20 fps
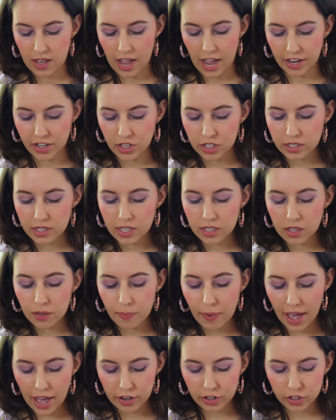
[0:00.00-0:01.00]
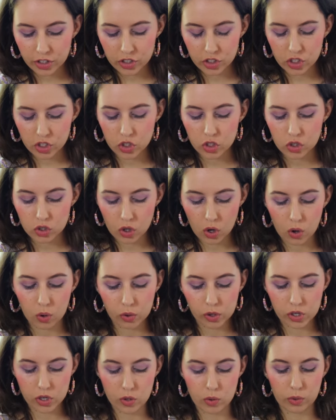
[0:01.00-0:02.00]
I just think the pattern is just so
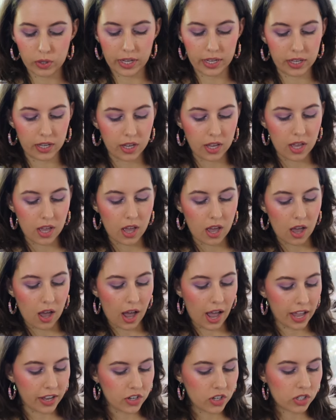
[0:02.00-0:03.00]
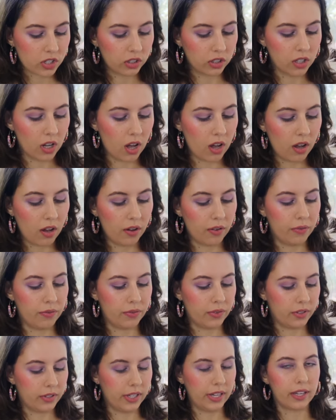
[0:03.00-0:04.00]
cute. Like, I just love
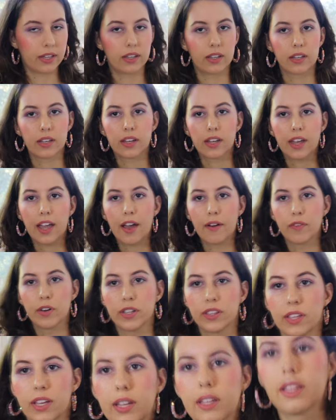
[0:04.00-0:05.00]
like everything.